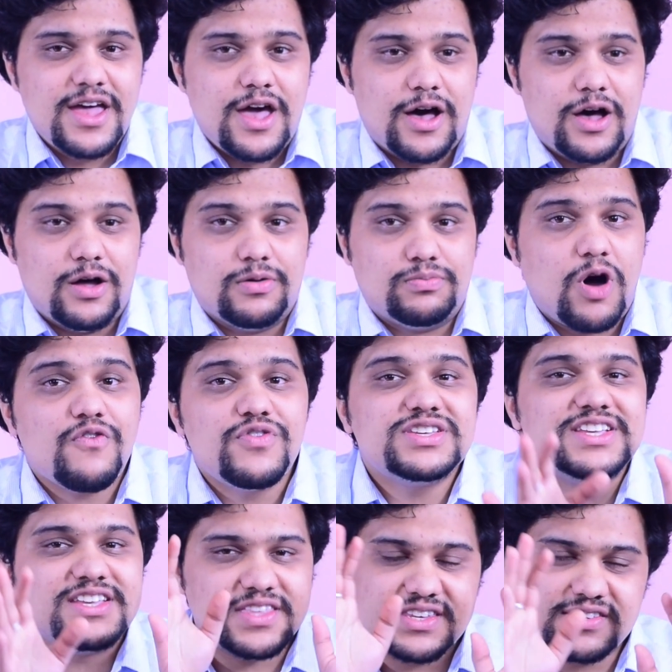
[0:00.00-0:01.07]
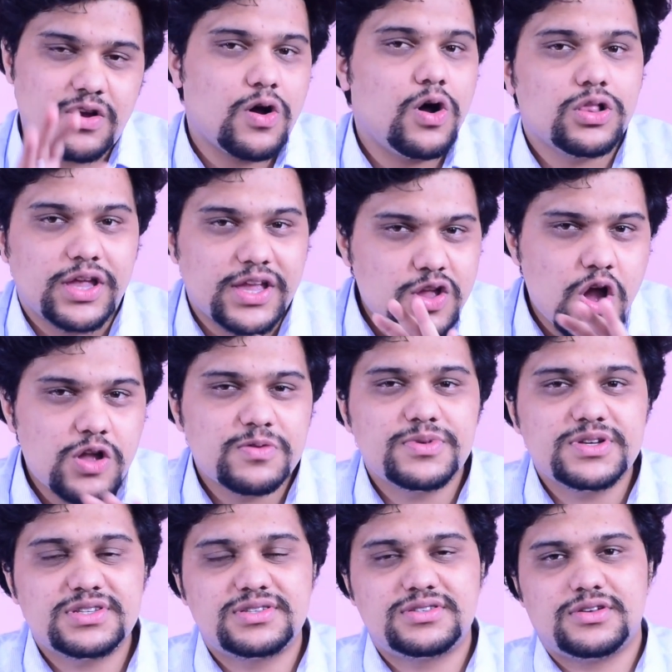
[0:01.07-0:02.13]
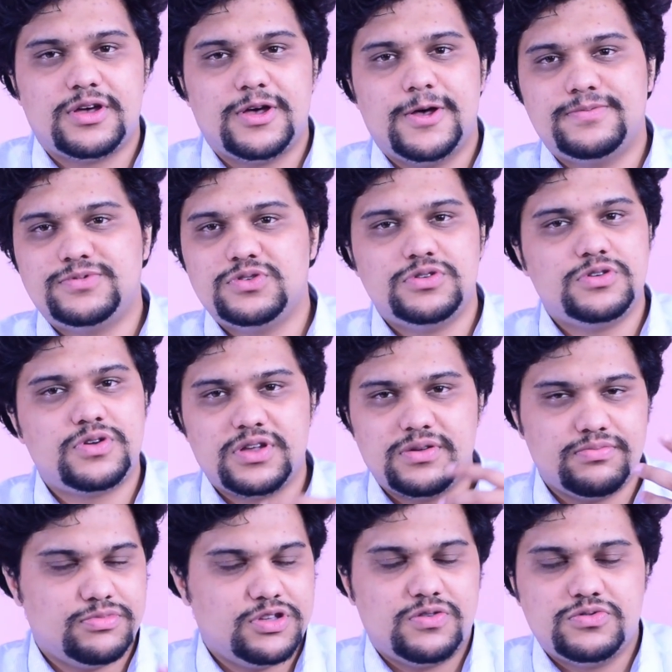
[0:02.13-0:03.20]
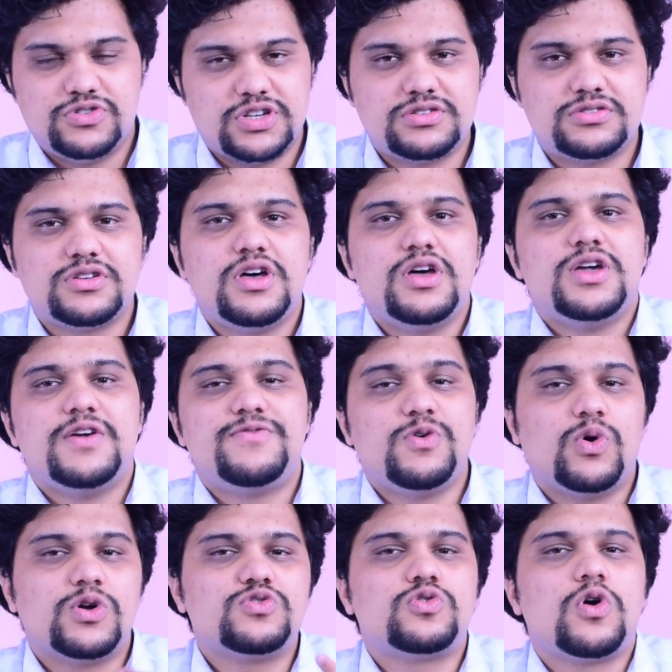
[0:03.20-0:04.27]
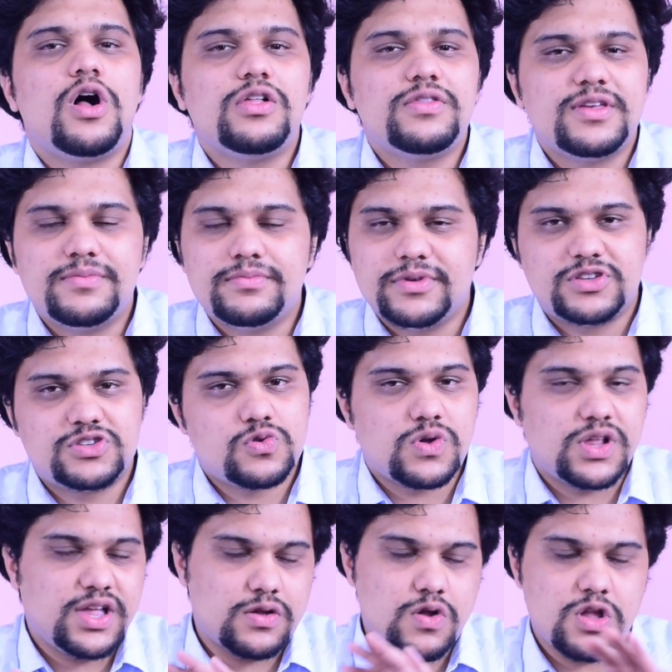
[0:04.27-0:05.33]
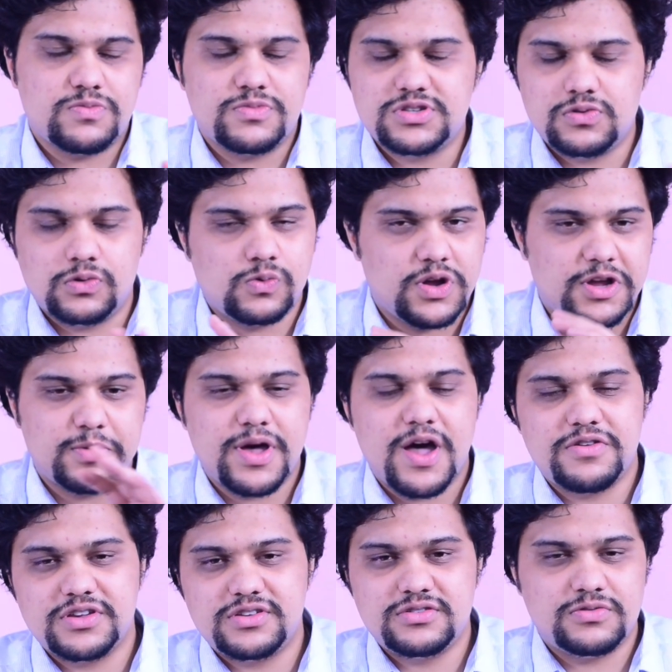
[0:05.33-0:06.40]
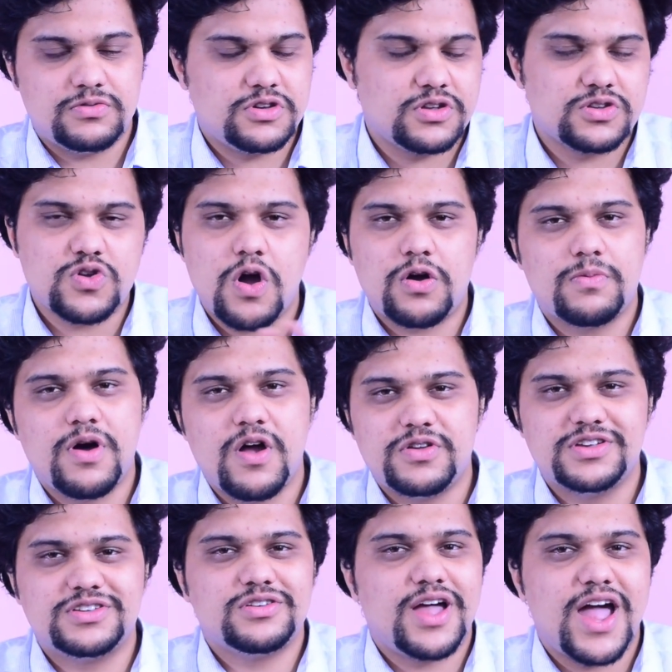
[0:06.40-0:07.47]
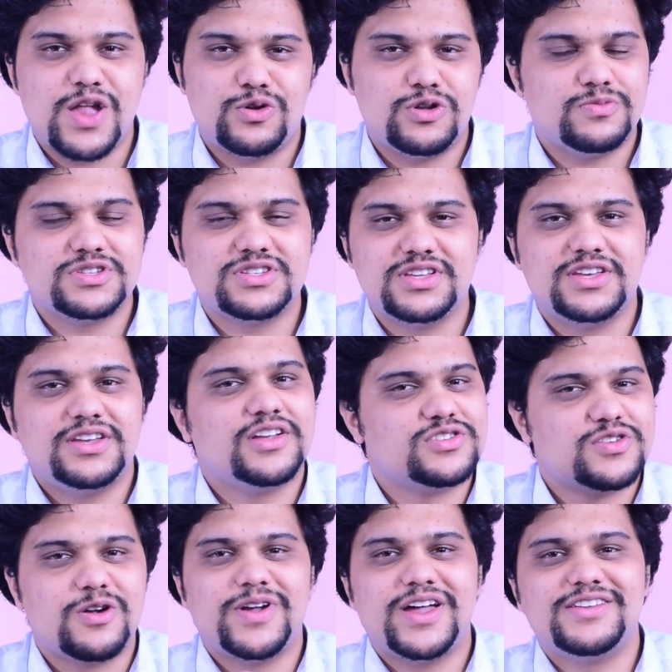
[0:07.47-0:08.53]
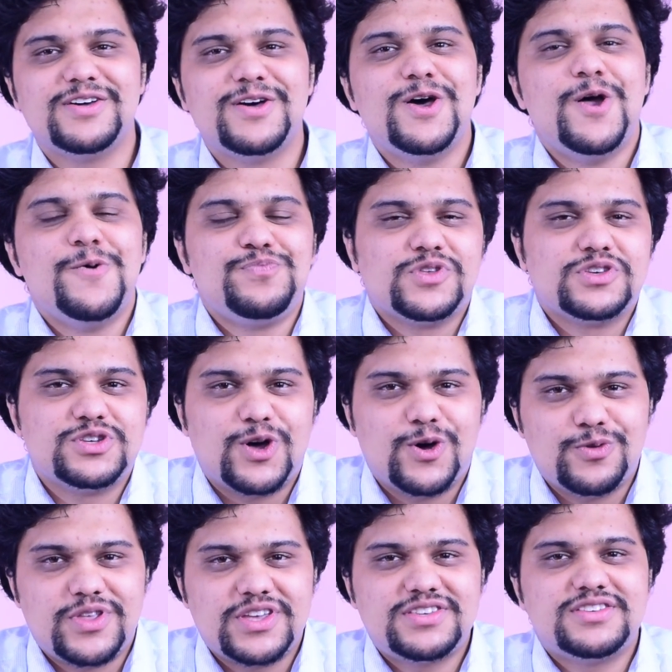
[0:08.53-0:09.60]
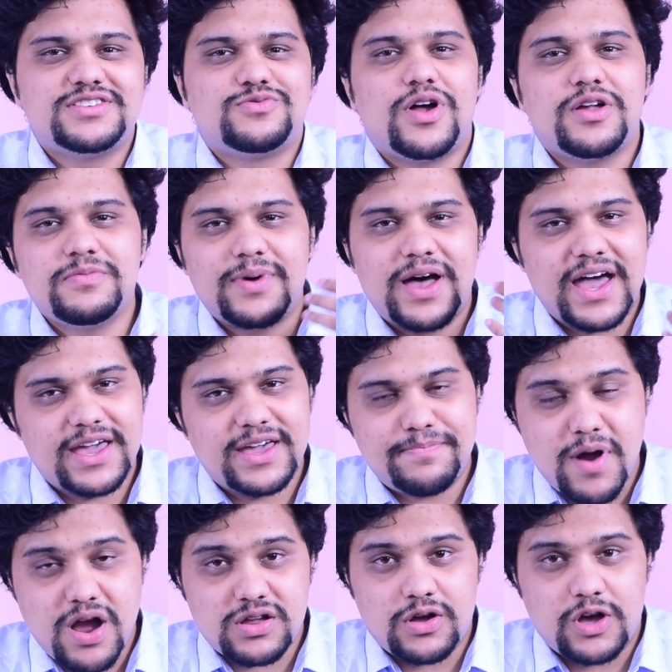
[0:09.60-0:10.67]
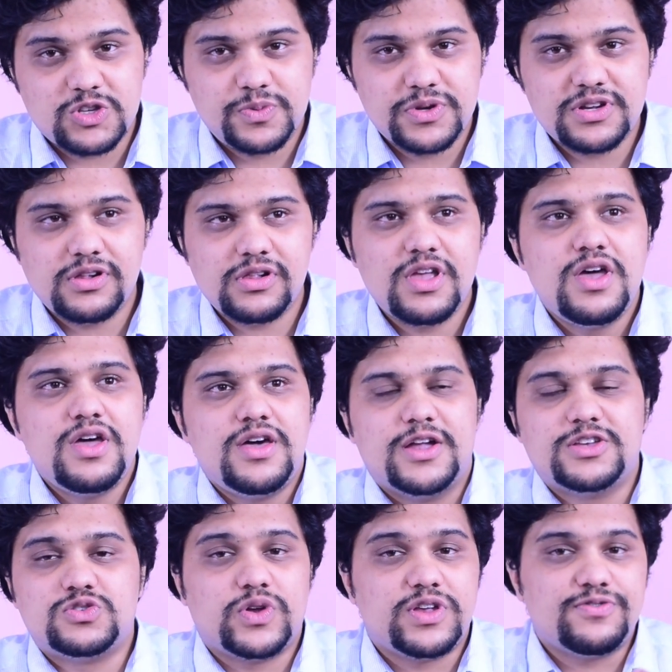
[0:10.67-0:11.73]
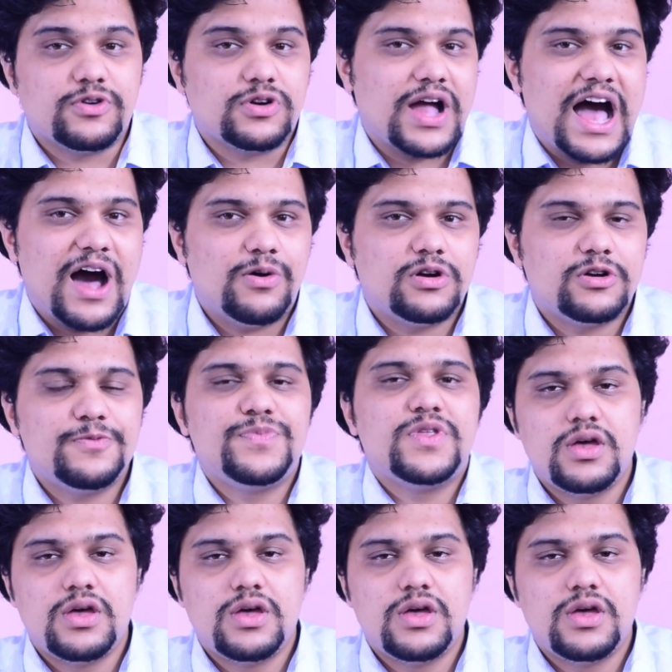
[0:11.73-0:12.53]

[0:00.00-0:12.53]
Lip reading: Obviously these are all anonymous, so you can just, if you want to call them, it's totally anonymous. Don't worry about it. You can talk about it anonymously. It's all right. So this is run by Patan Hospital. It's 24-hour.